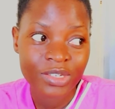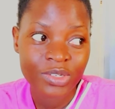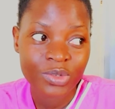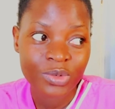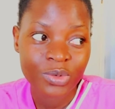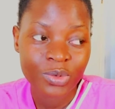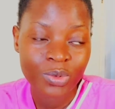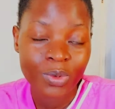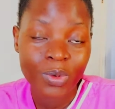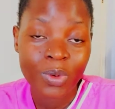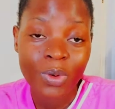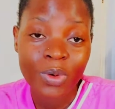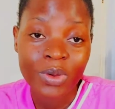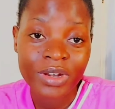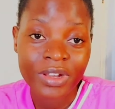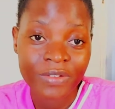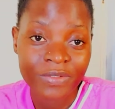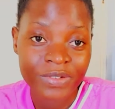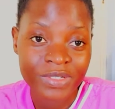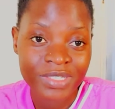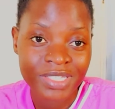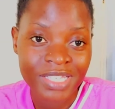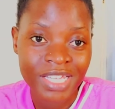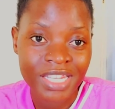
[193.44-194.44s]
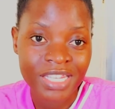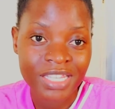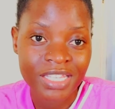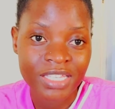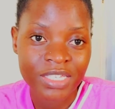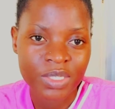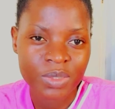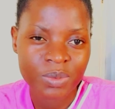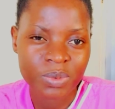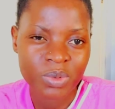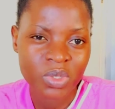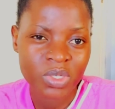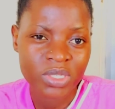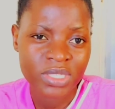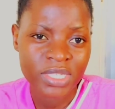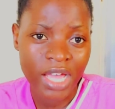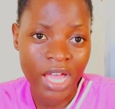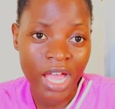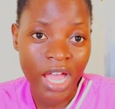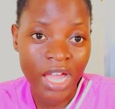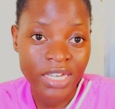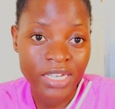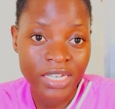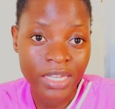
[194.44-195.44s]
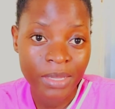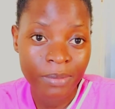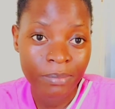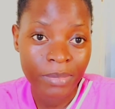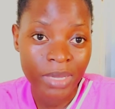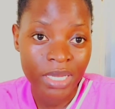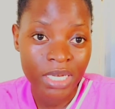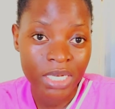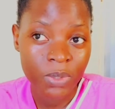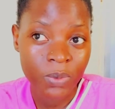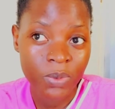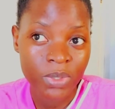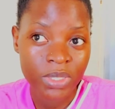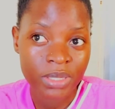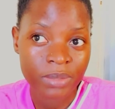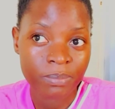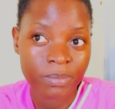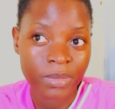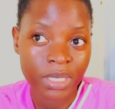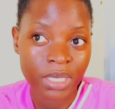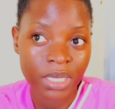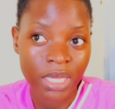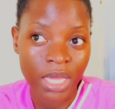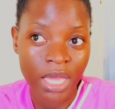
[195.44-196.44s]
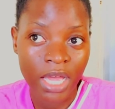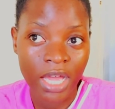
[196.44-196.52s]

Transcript: to order for some things because I had the money with me.